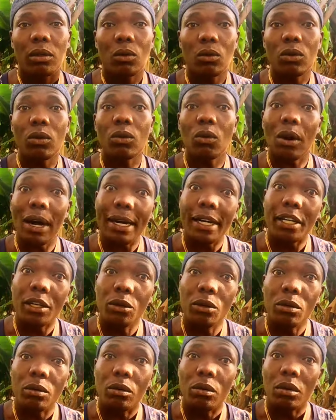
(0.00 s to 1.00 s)
Who and
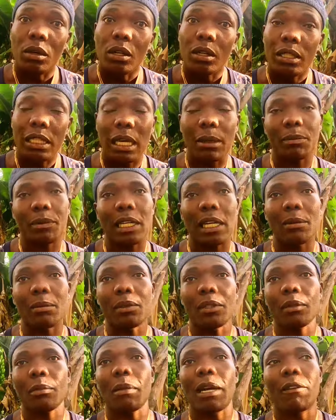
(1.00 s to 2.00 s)
who?
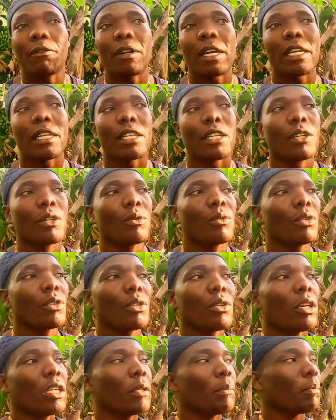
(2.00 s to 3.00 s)
sometimes my friend
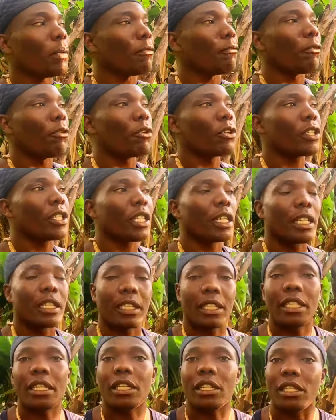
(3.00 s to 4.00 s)
don't be forcing
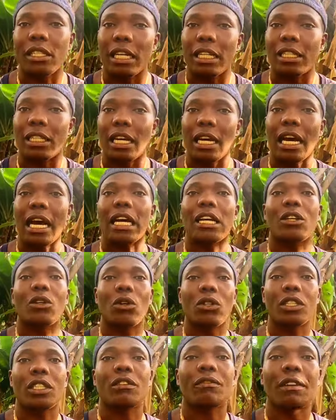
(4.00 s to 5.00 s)
things that are
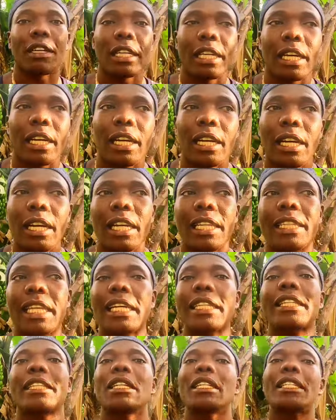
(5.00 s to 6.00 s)
not even uh,
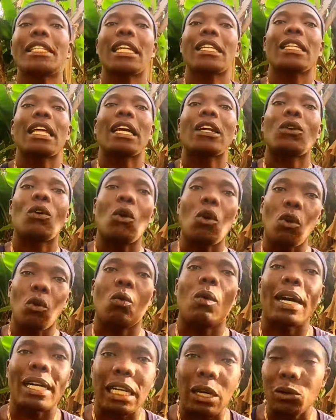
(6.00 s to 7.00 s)
that things that are
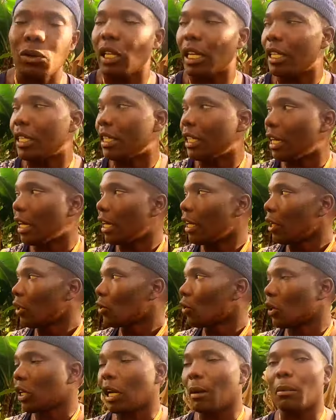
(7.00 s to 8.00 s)
awkward outside here
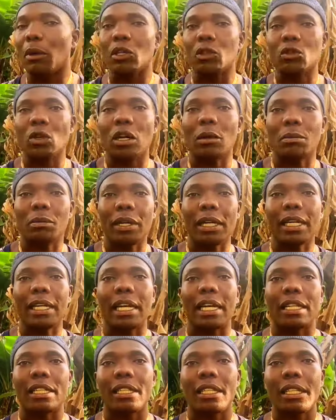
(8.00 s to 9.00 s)
talking about you are
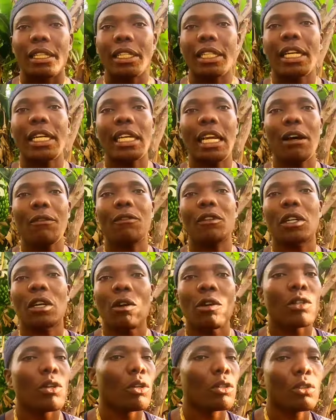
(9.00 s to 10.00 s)
pregnant here in africa
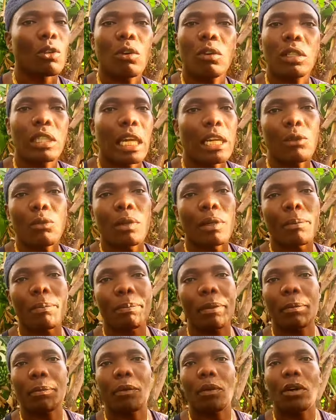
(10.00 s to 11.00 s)
we don't talk that way
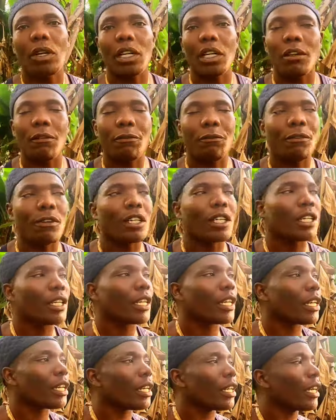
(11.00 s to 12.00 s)
people if in
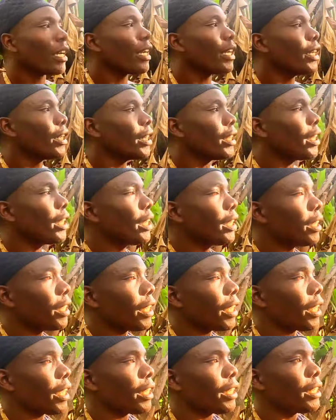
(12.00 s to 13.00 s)
the in, in
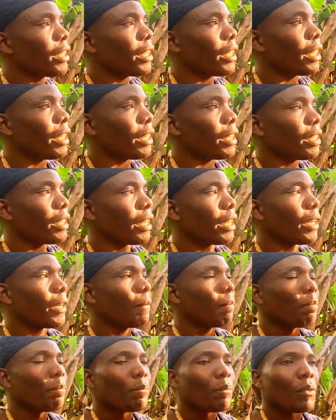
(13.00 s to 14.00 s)
the in the in
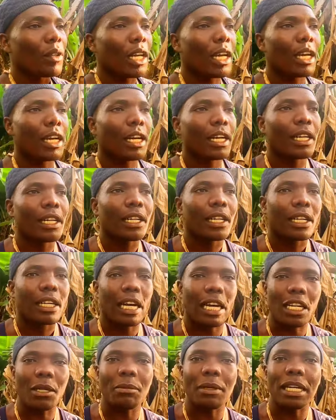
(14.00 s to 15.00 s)
the uh,
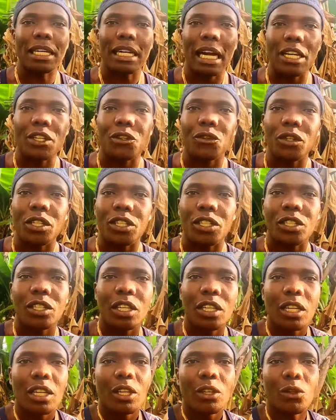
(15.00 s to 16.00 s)
caribbean countries
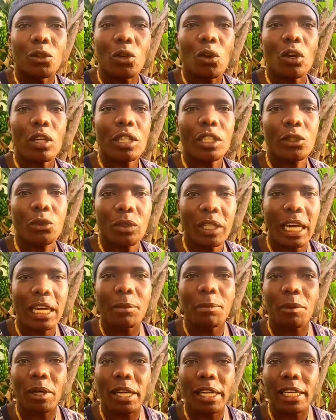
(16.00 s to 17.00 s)
you call it we
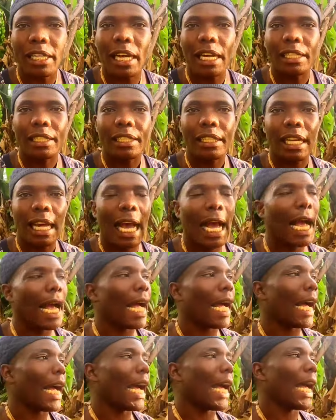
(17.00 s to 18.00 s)
are pregnant
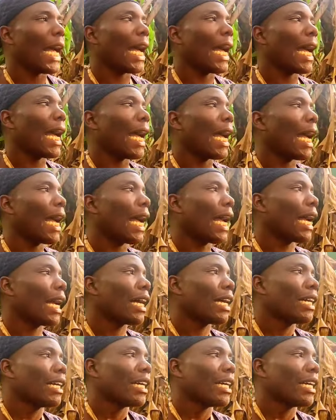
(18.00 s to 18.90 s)
ah